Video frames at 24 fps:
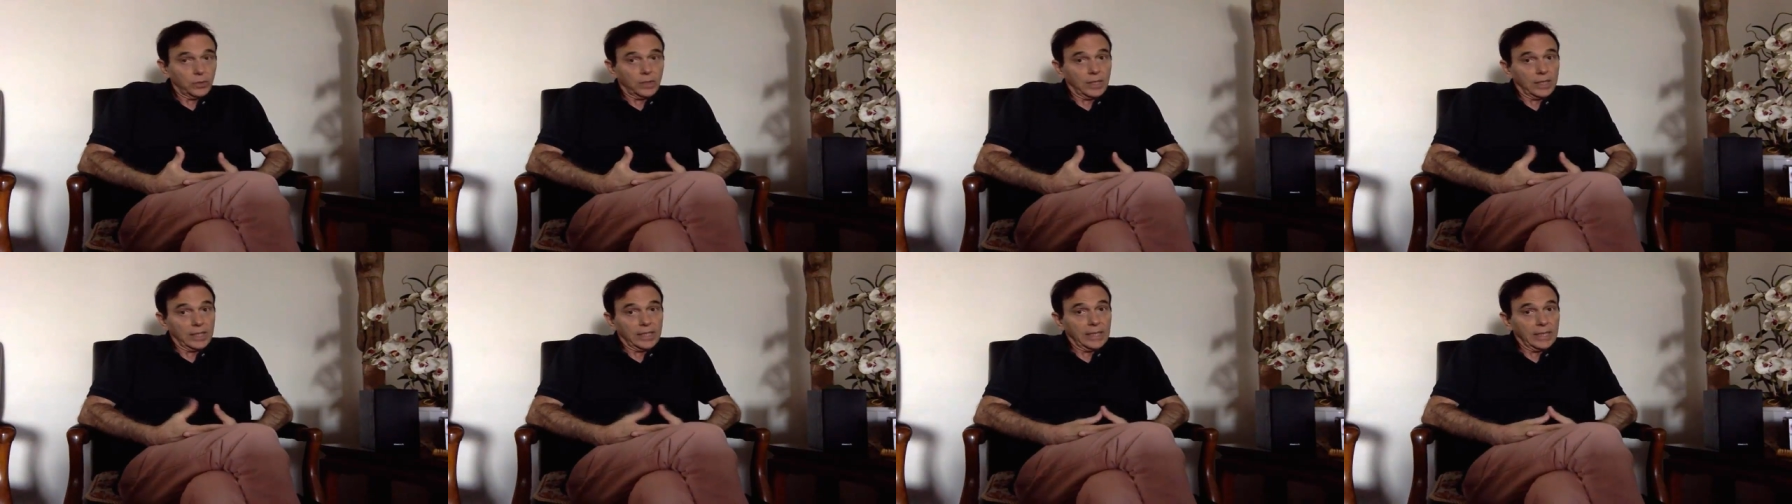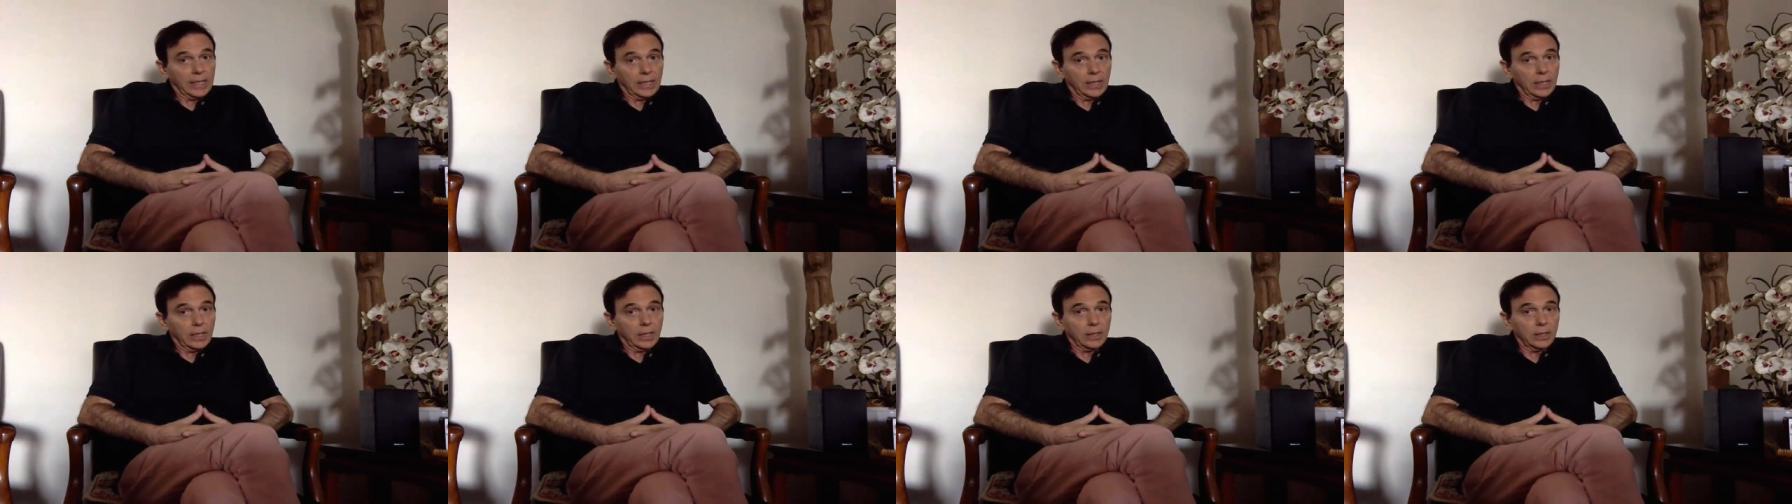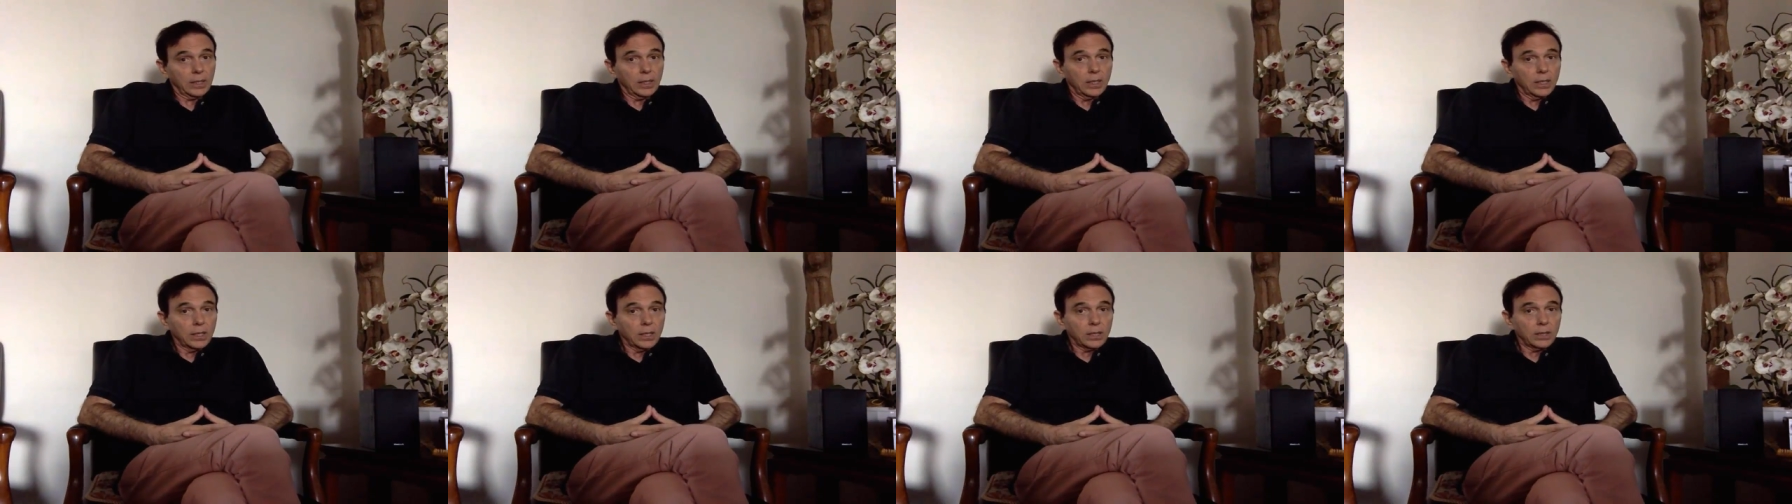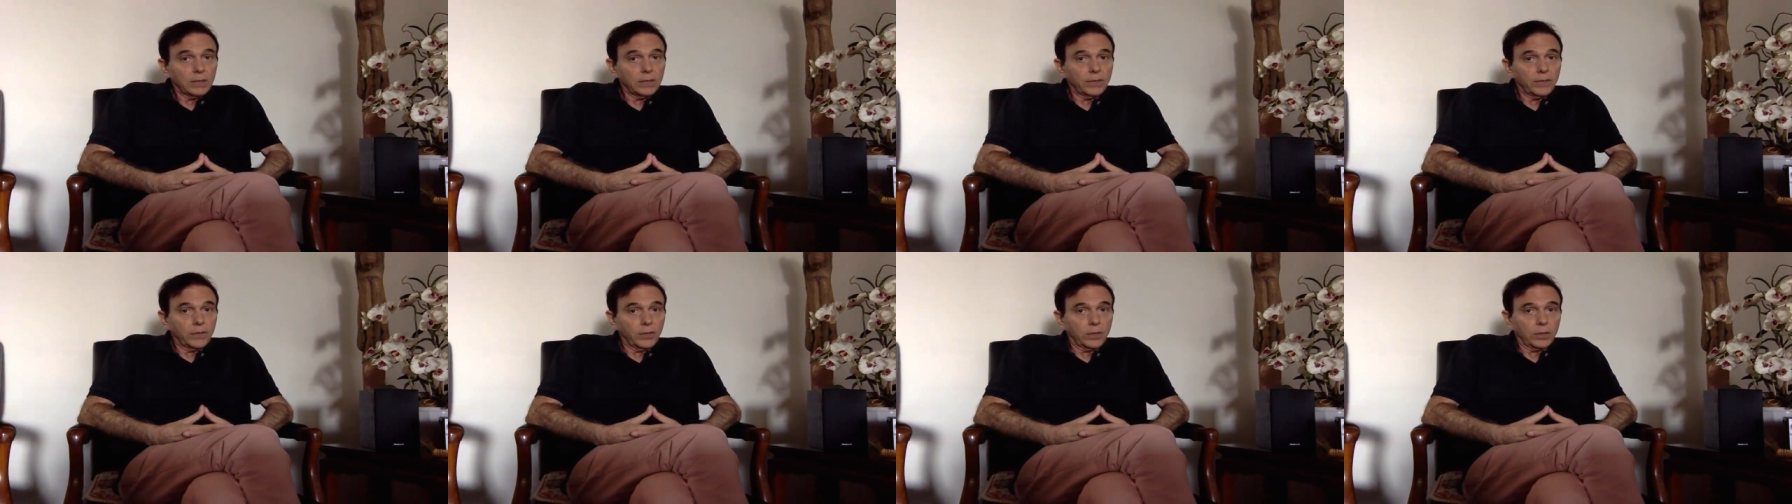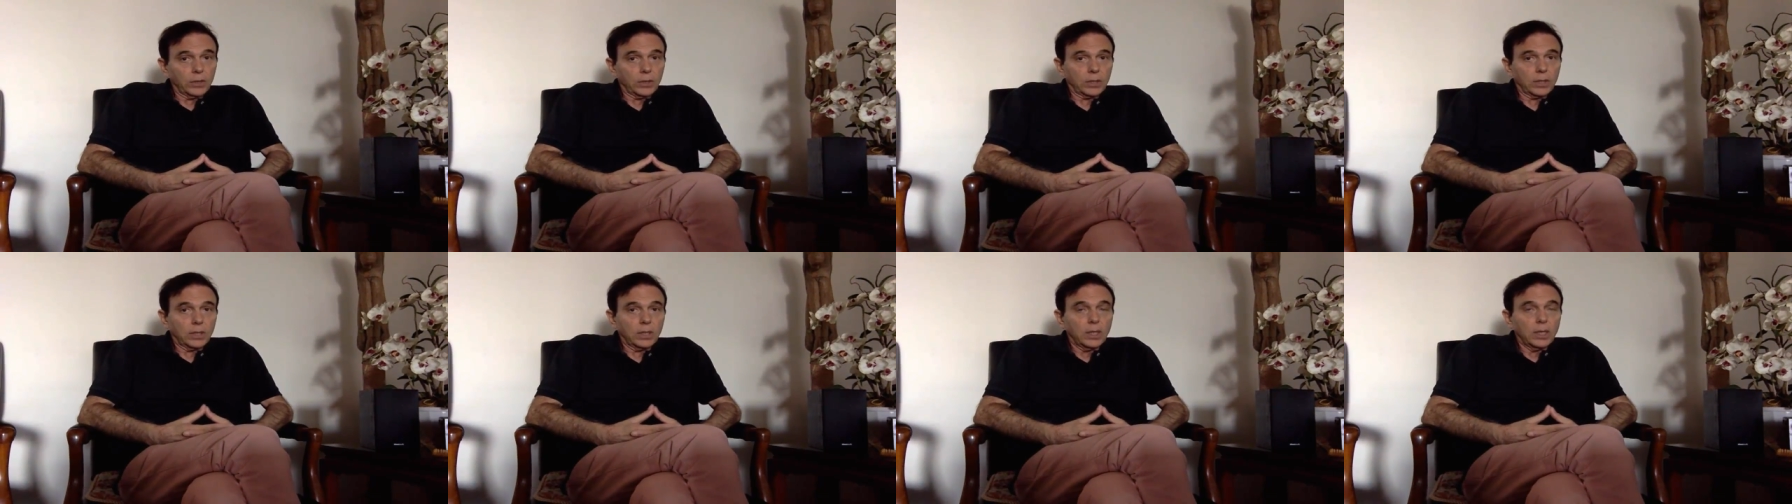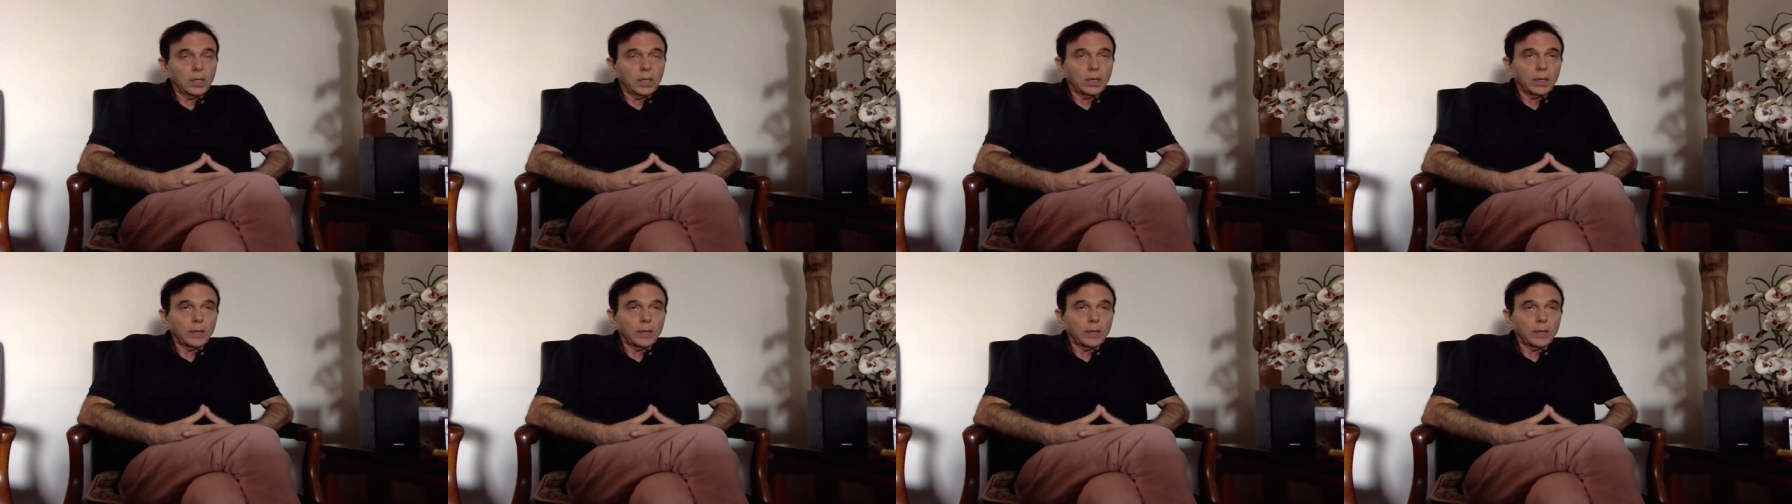so they cannot convert